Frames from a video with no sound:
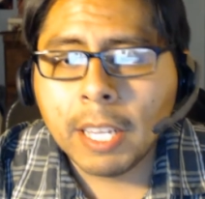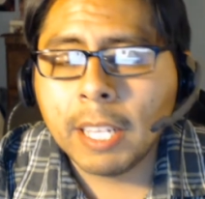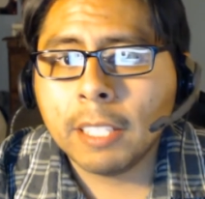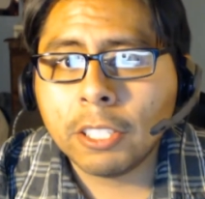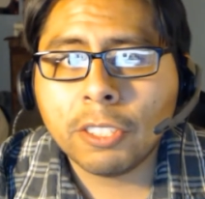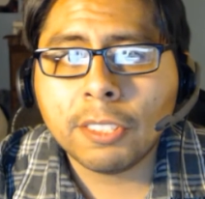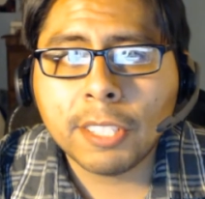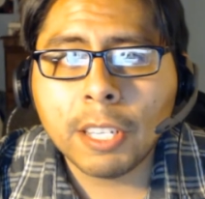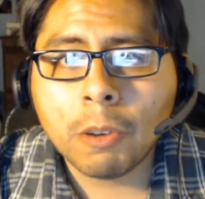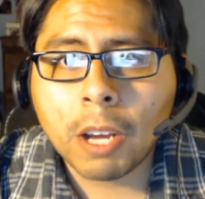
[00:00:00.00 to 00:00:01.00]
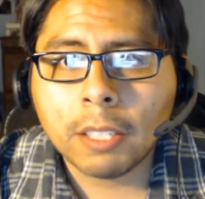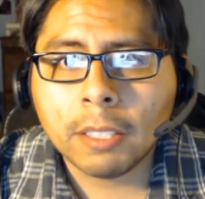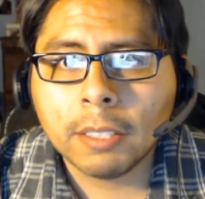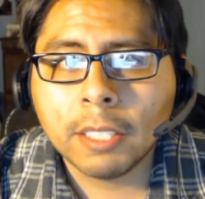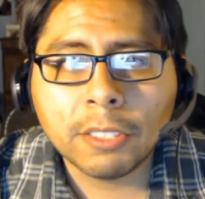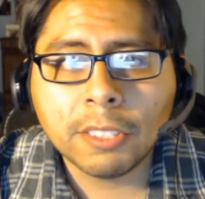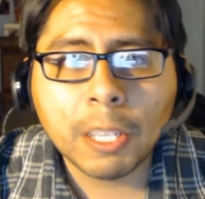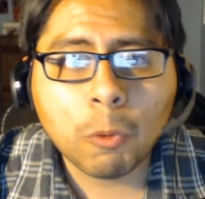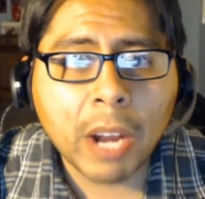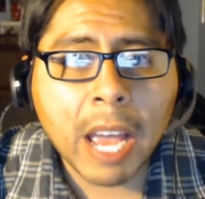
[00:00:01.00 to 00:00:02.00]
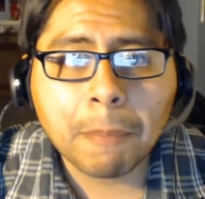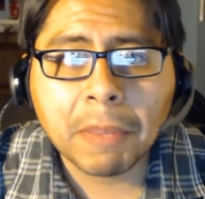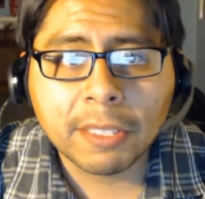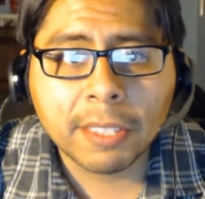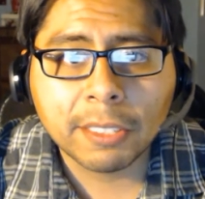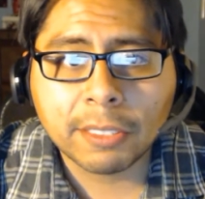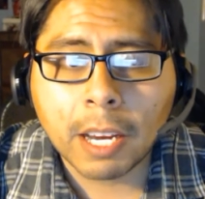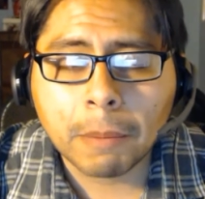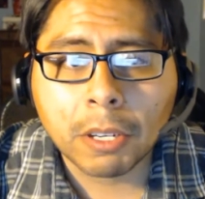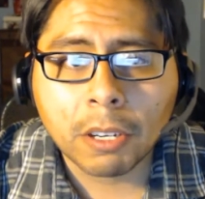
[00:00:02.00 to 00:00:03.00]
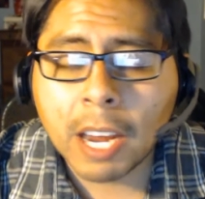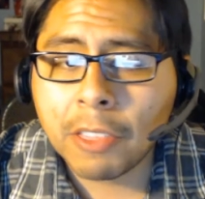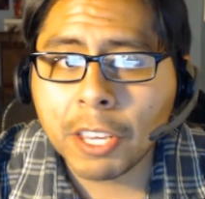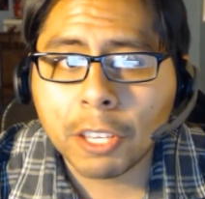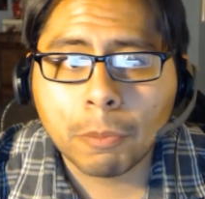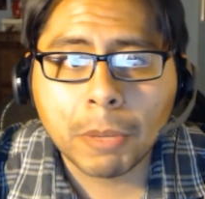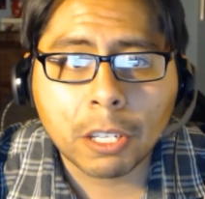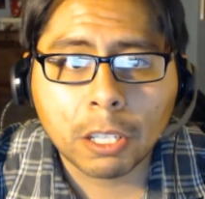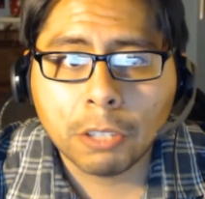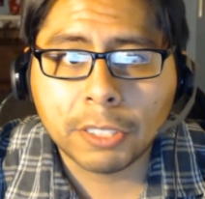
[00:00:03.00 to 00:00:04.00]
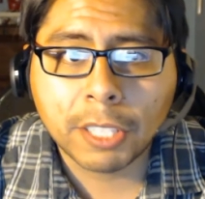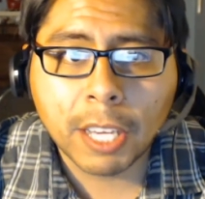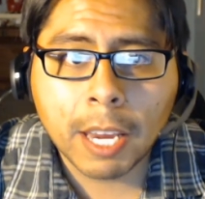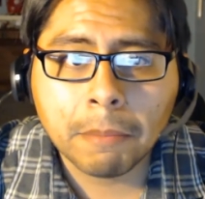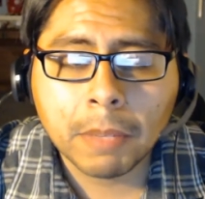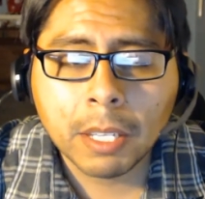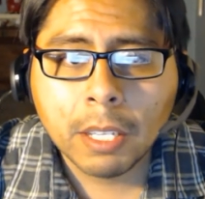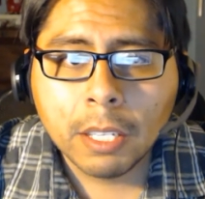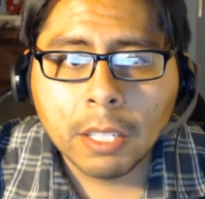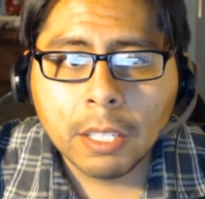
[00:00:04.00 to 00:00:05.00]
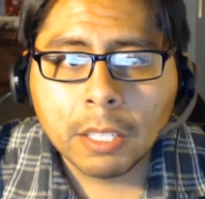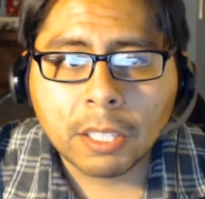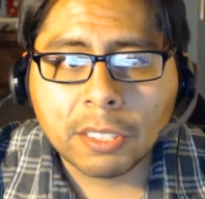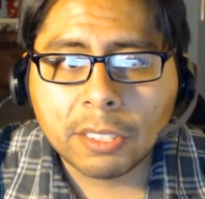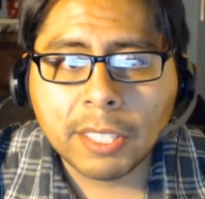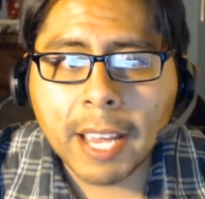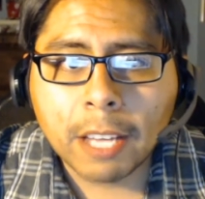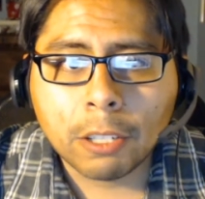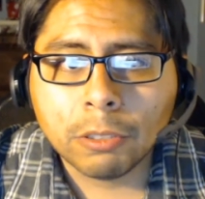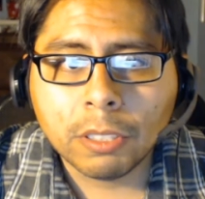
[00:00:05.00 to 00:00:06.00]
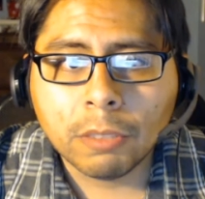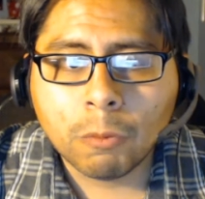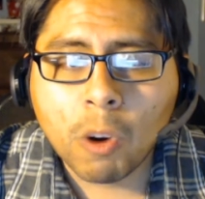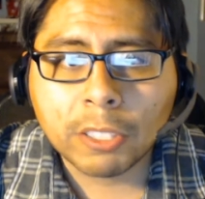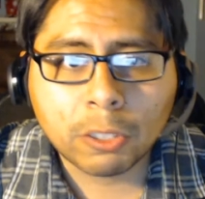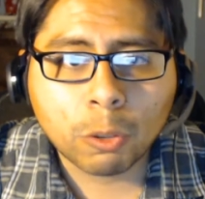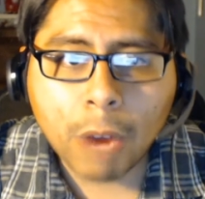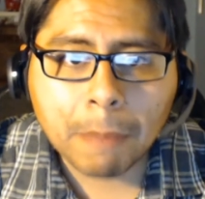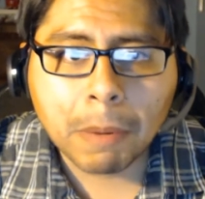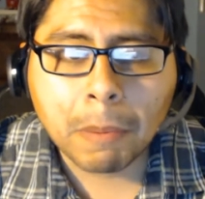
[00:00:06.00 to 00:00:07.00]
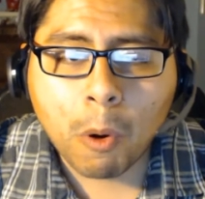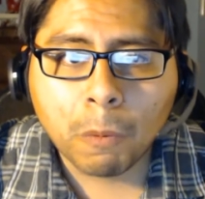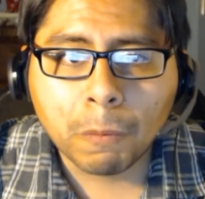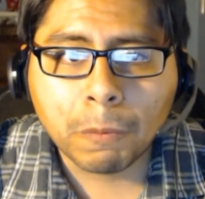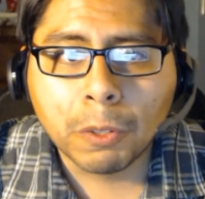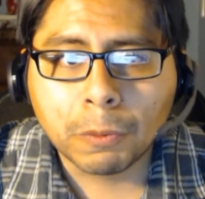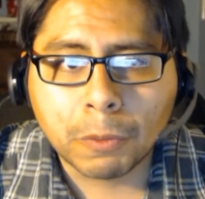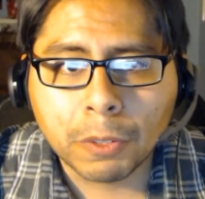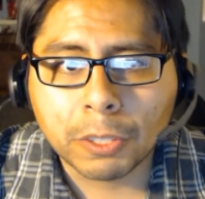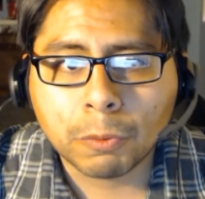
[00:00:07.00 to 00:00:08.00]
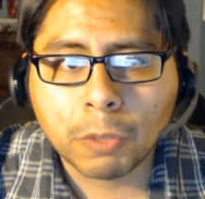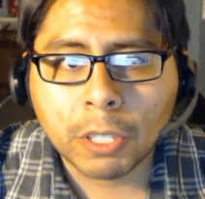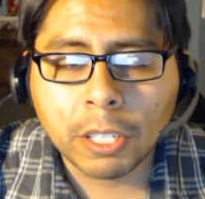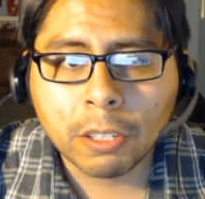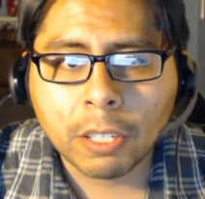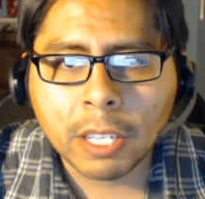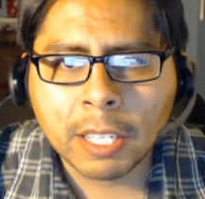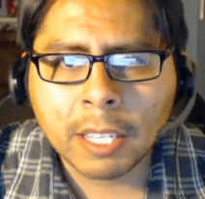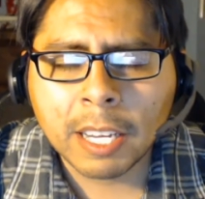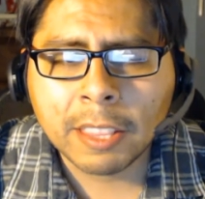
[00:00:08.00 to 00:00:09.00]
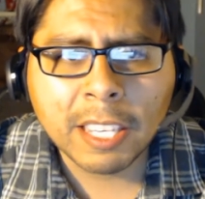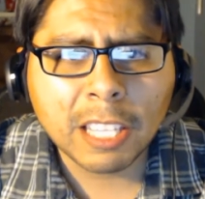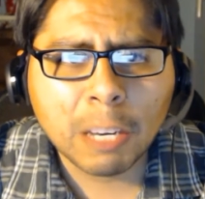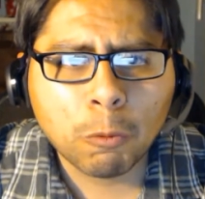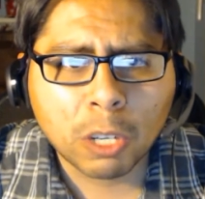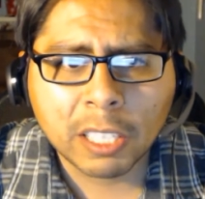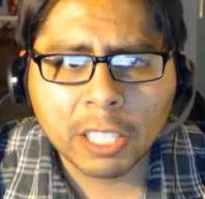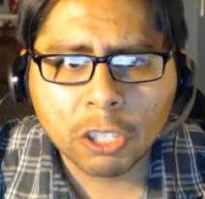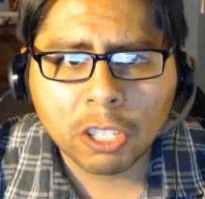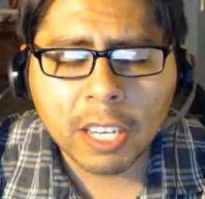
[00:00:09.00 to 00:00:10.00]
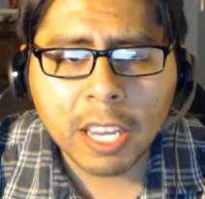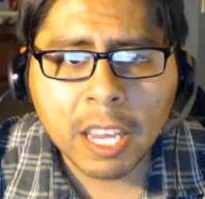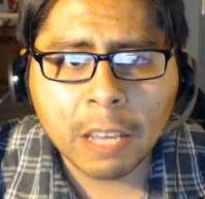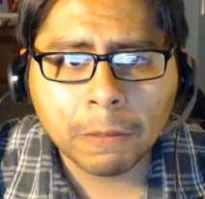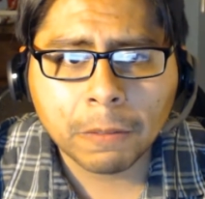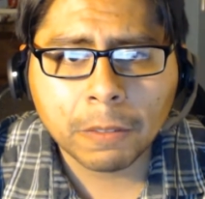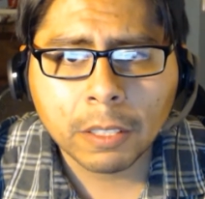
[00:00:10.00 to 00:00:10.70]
And let's just see what happens this time here. I think it'll be a close game, because Seattle wants to wrap up home field for this one here, and I think they will clinch it if